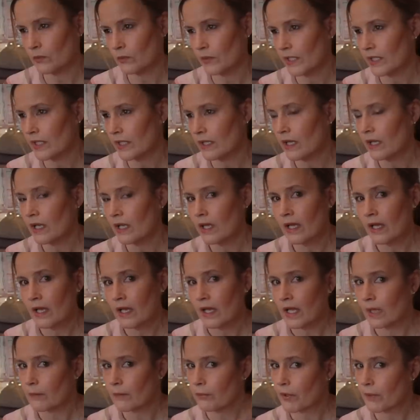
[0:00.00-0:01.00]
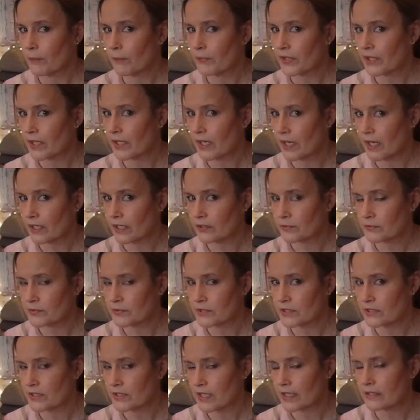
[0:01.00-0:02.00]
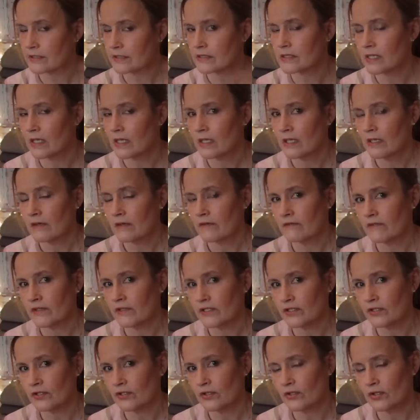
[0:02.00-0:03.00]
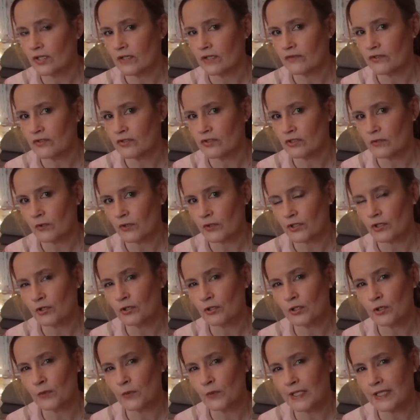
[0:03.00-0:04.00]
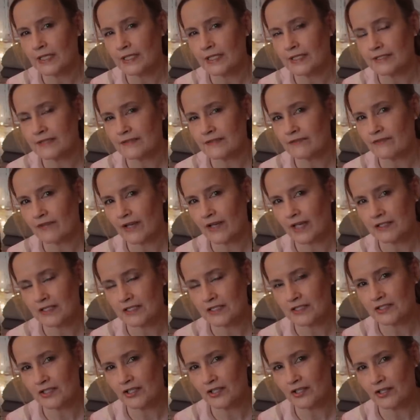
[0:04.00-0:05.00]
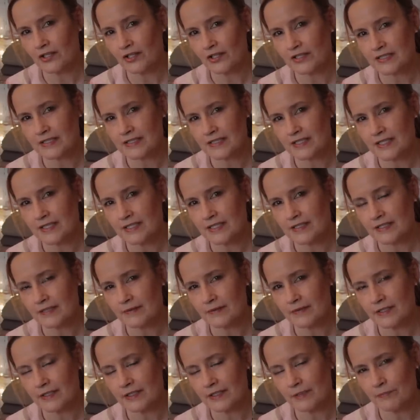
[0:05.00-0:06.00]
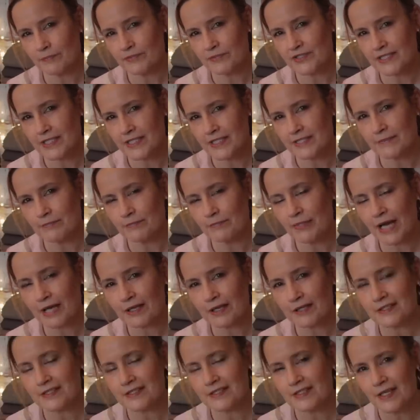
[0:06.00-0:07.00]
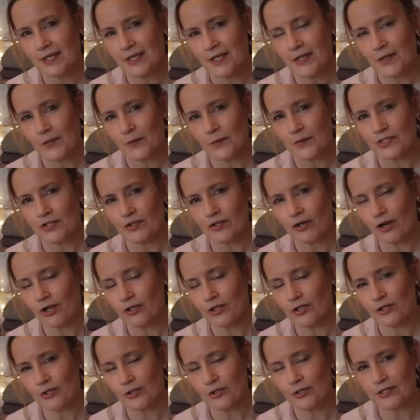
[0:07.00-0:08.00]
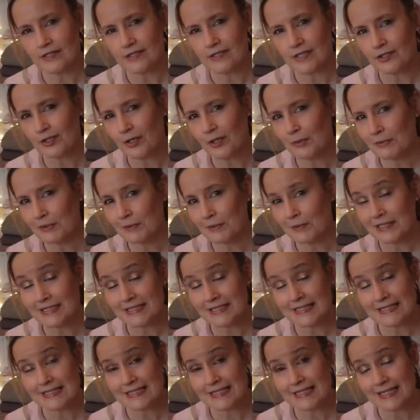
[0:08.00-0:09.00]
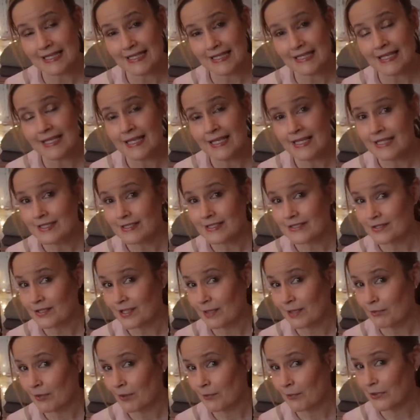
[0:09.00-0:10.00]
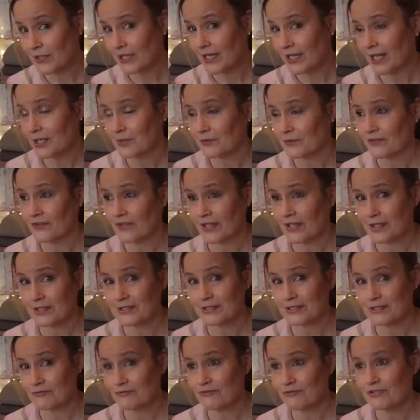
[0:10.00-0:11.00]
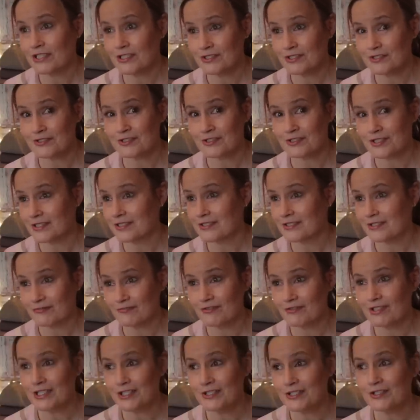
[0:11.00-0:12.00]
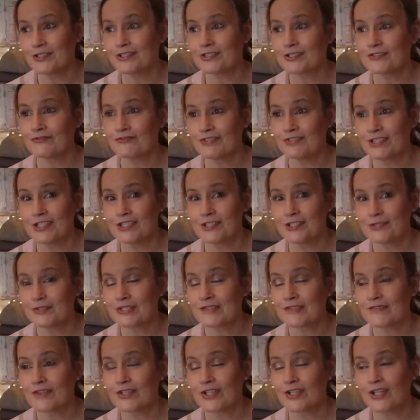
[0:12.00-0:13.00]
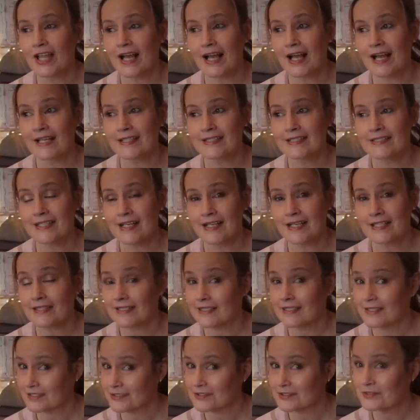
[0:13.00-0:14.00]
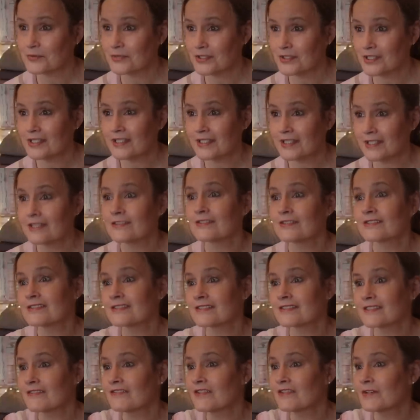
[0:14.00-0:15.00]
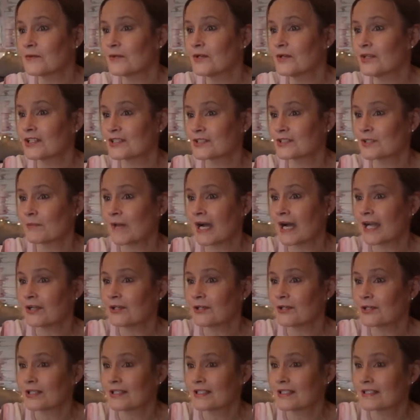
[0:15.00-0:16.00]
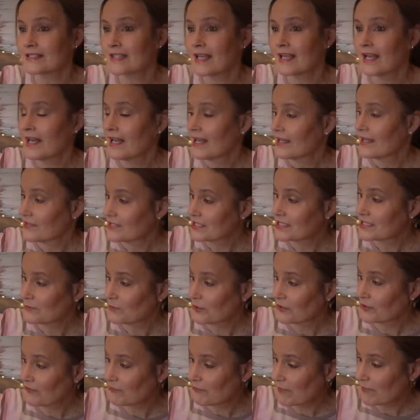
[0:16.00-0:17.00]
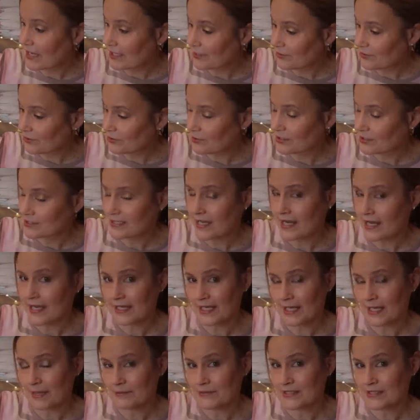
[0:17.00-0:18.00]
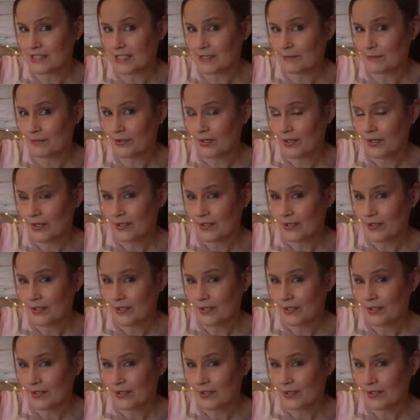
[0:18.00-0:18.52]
wheel. I'll pop the card up to that video if you don't know what the colour wheel is, and finding your season palette, which are all the colours that complement your skin. So I'll pop the card up for that, because it really does, it's really good, really useful, and I think it does work. It does definitely work. So my colours, this is one of my colours. I am deep